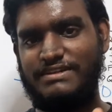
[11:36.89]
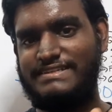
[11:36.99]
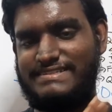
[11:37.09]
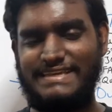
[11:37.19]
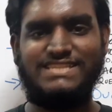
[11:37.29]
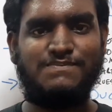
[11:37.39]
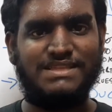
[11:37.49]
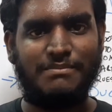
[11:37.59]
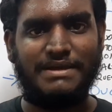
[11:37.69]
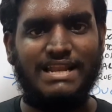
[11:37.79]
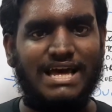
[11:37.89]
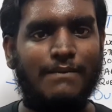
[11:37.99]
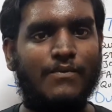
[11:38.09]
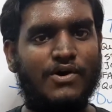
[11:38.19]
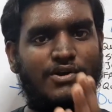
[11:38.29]
sends me the mail,
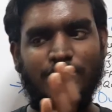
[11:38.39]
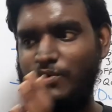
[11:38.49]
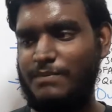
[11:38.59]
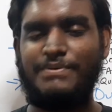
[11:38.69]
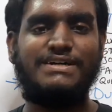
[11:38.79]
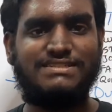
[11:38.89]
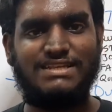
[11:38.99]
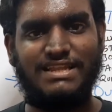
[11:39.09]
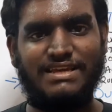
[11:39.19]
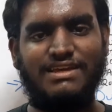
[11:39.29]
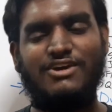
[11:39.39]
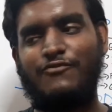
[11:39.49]
I'm going to do it personally.